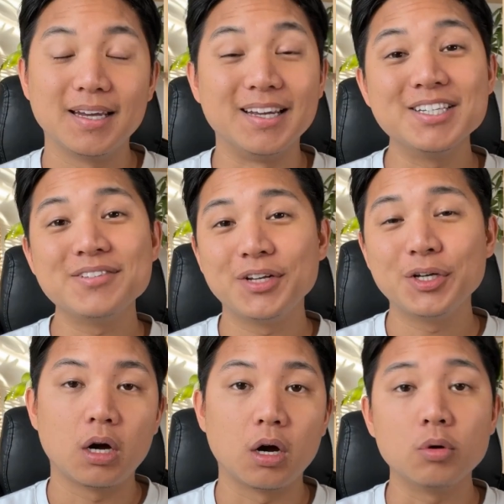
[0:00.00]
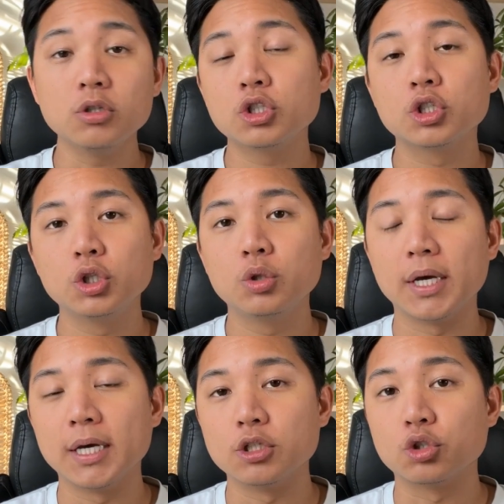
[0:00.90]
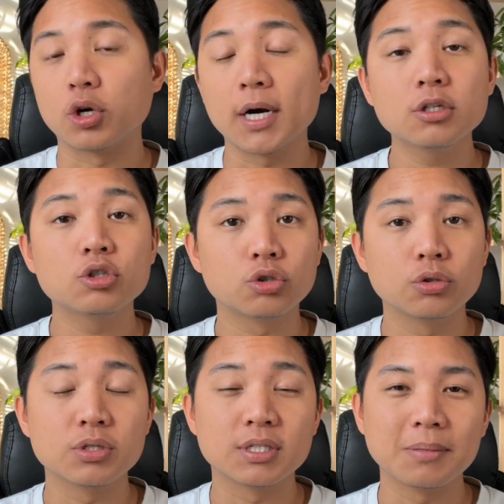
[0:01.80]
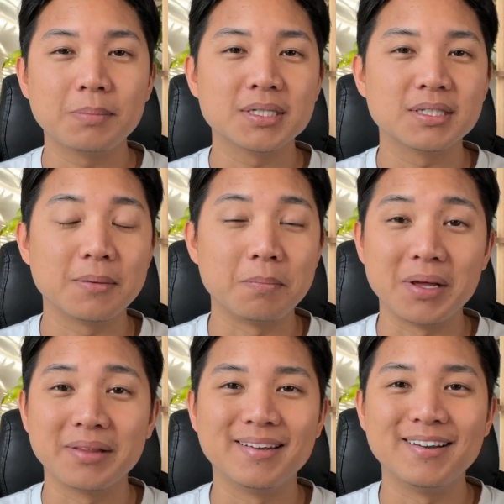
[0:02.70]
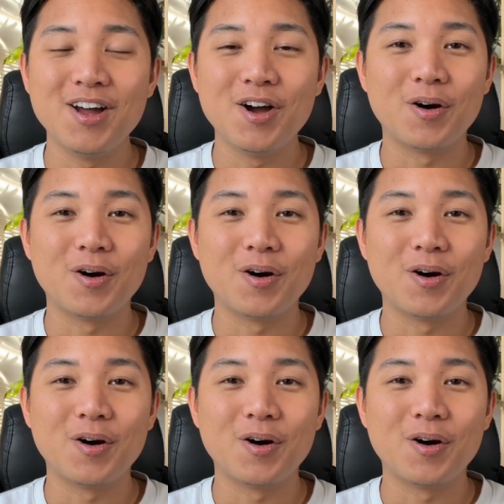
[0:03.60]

In this video, I want to show you a tried and true step-by-step method